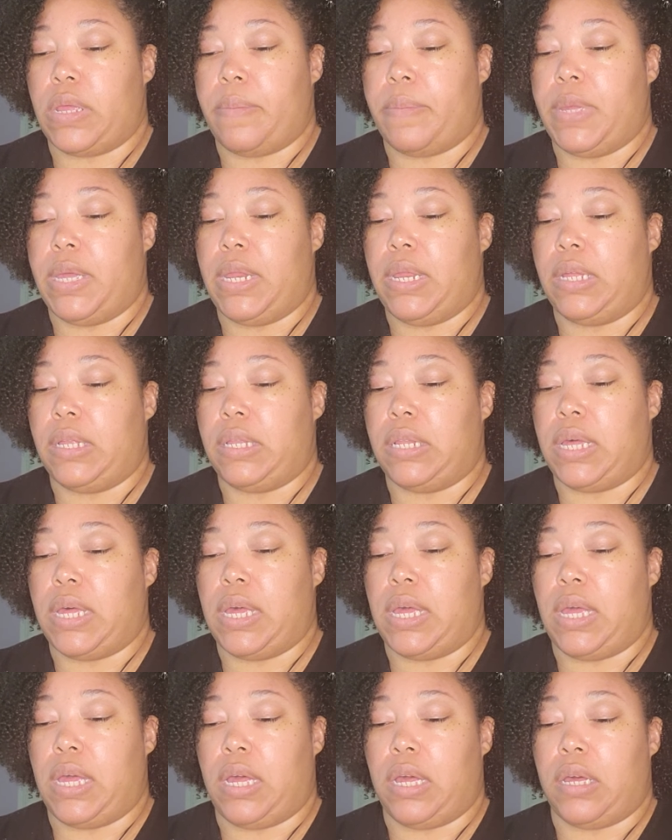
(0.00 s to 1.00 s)
I'm getting
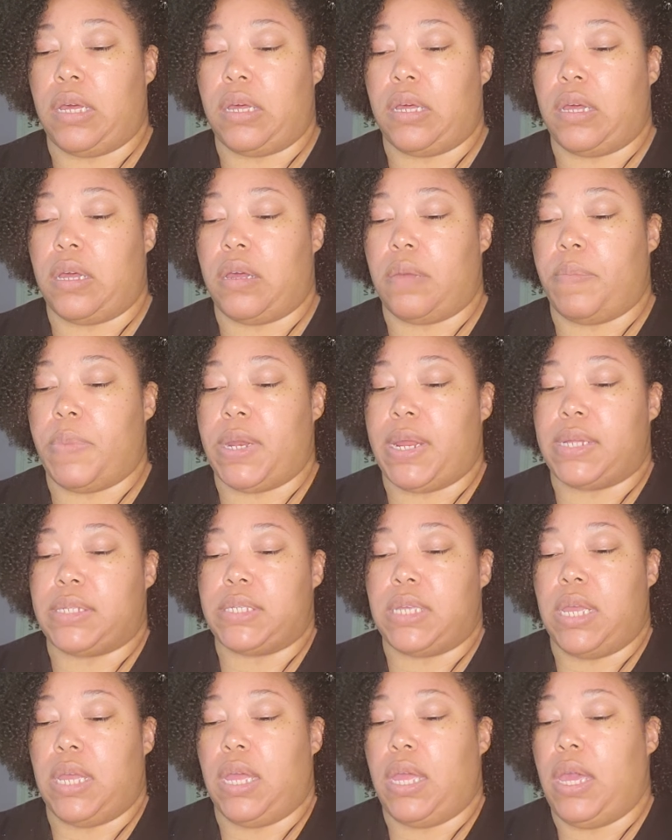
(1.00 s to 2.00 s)
like, but I
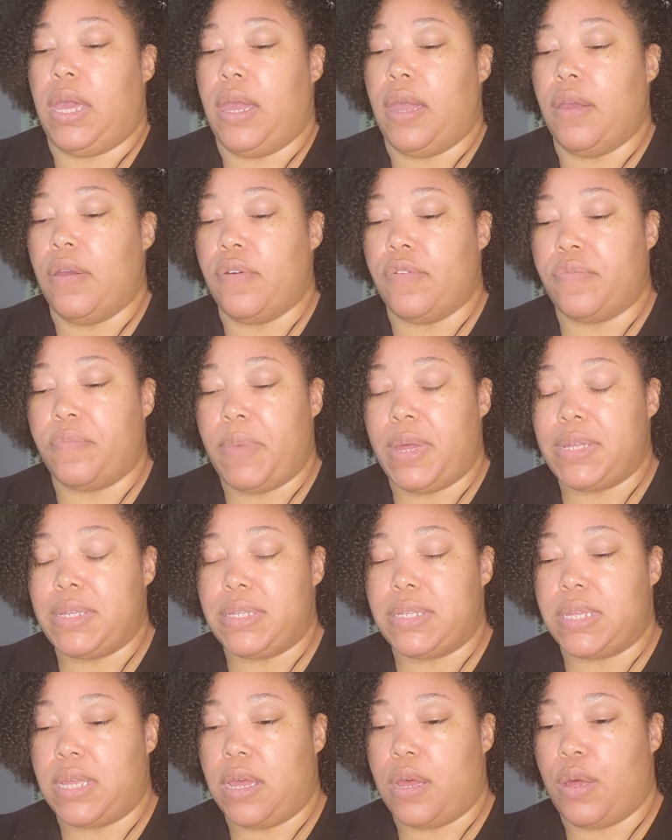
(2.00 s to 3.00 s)
take care of
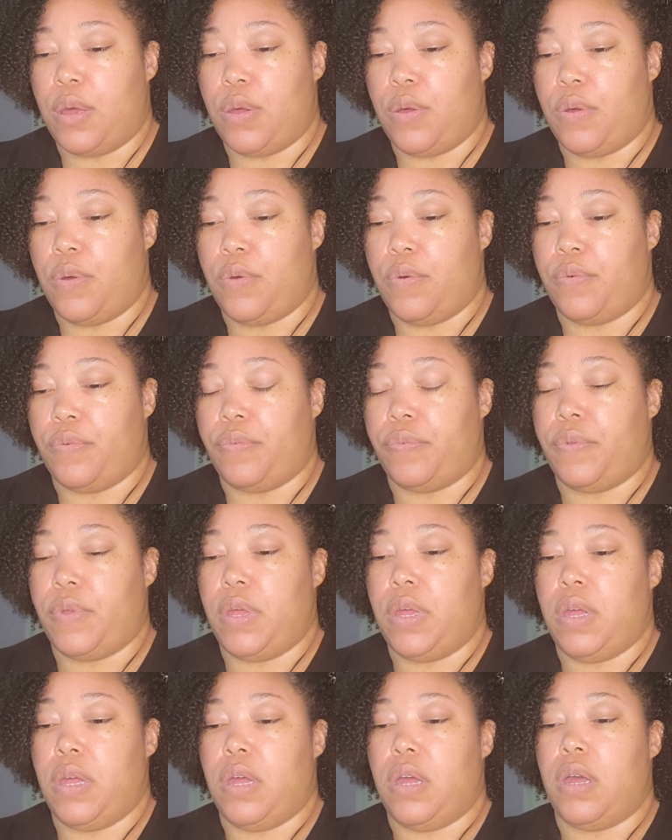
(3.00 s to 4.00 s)
myself
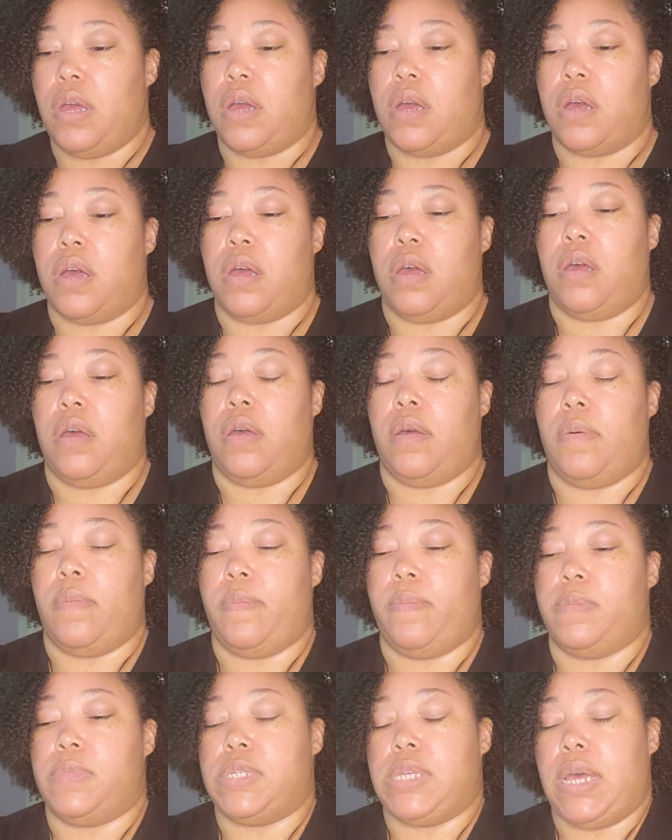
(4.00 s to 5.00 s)
um,
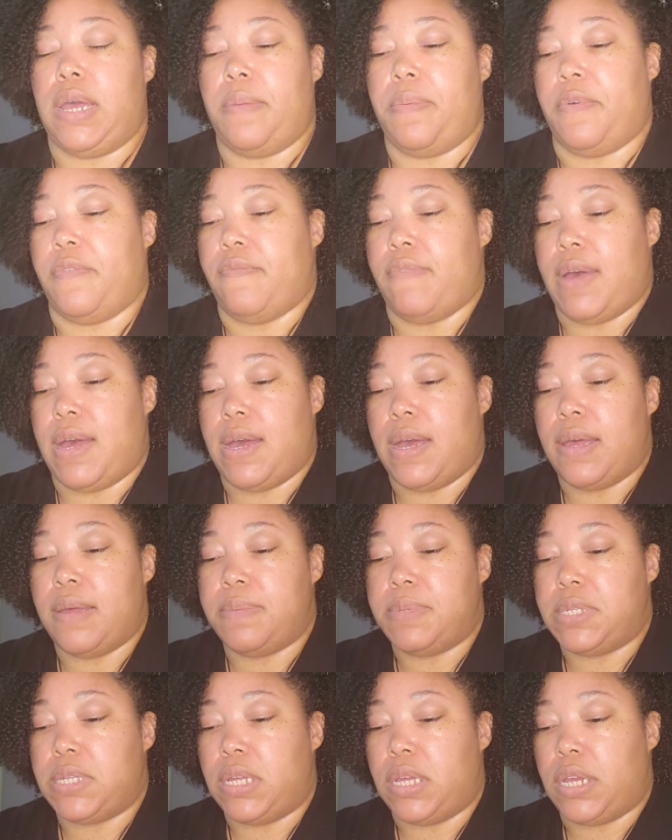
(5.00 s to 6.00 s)
type of
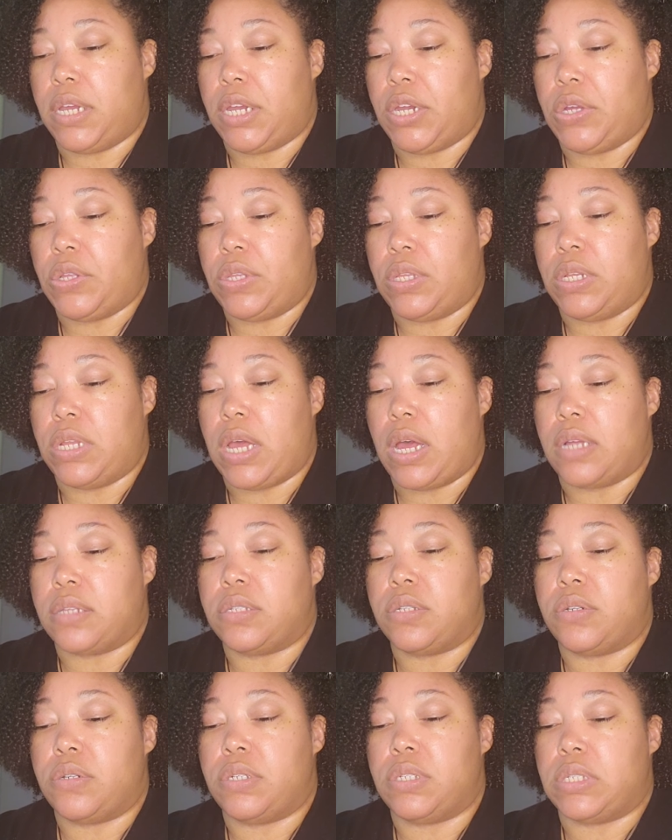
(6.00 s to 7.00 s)
vibes here. The
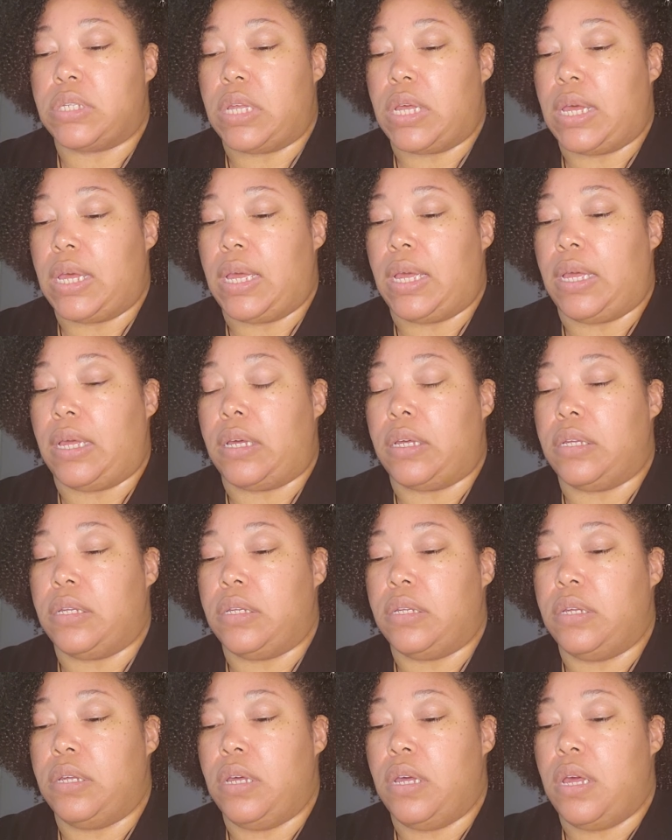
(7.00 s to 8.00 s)
doctor is like,
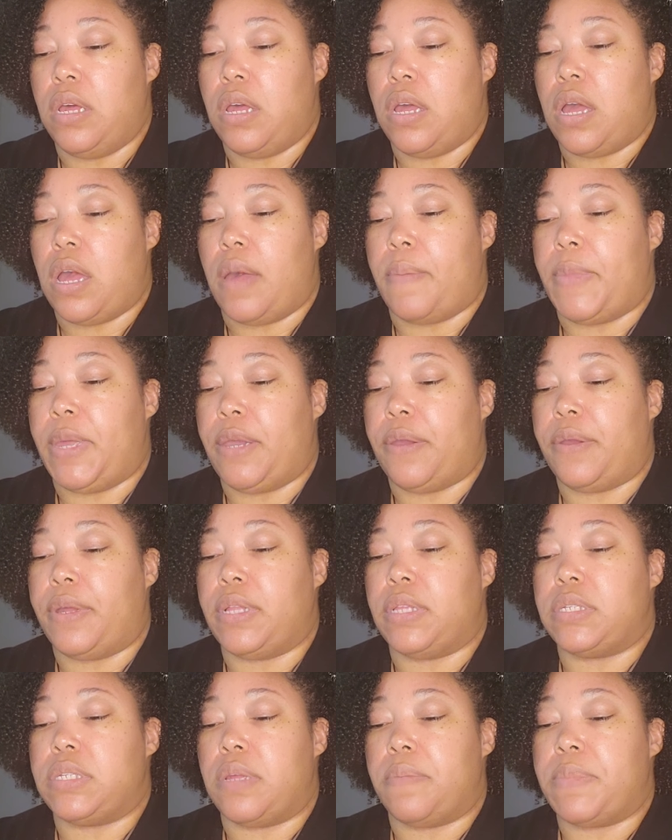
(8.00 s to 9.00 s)
I'm
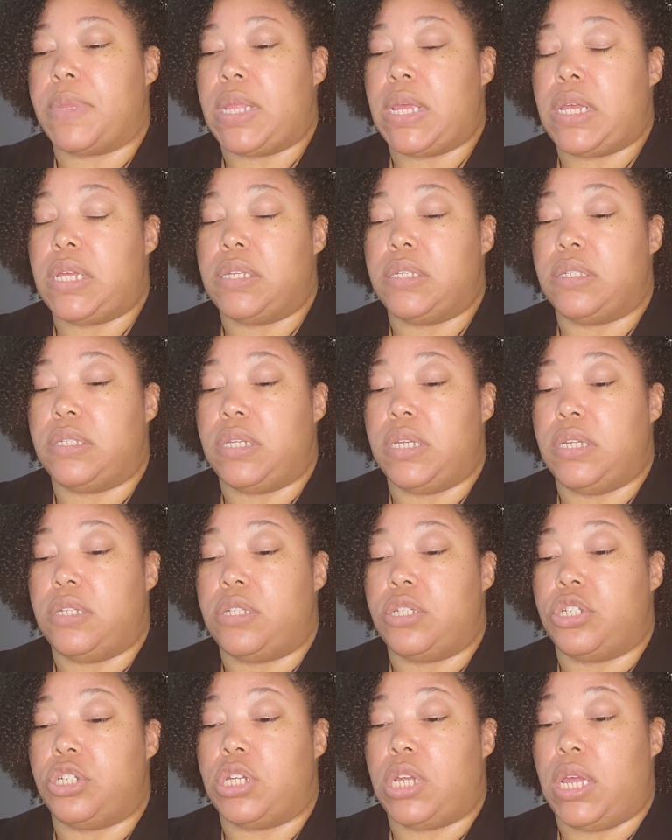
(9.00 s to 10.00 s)
hearing some things need
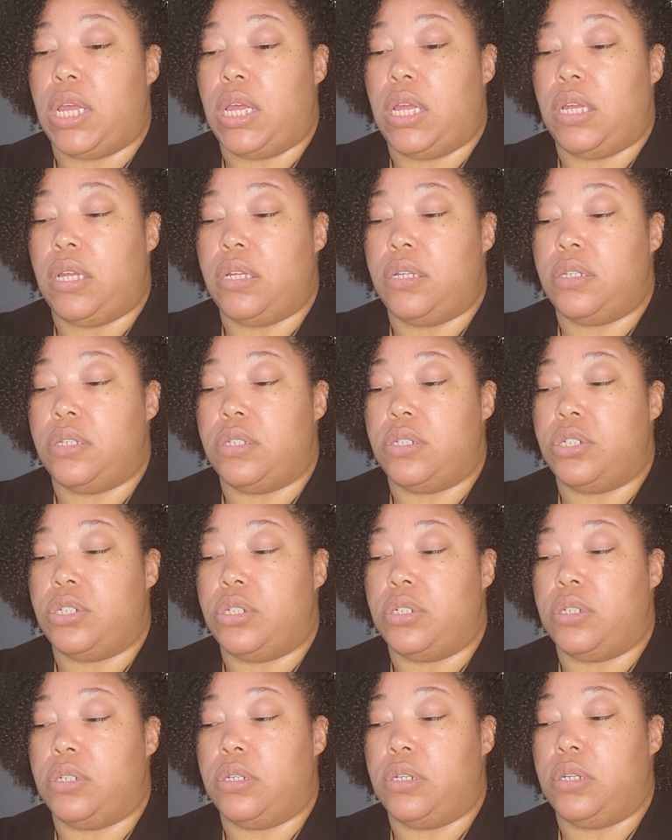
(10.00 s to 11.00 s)
to change.
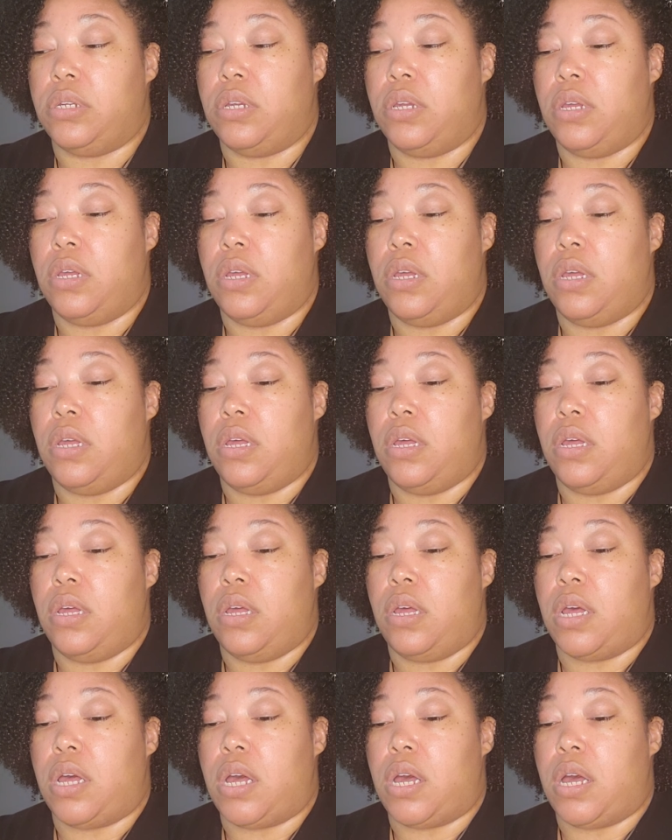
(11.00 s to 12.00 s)

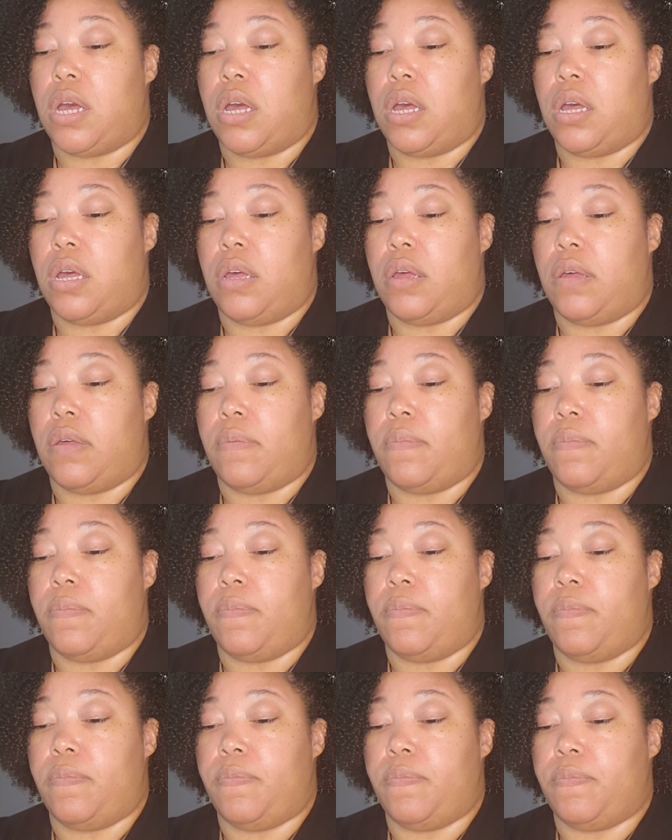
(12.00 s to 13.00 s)
Um,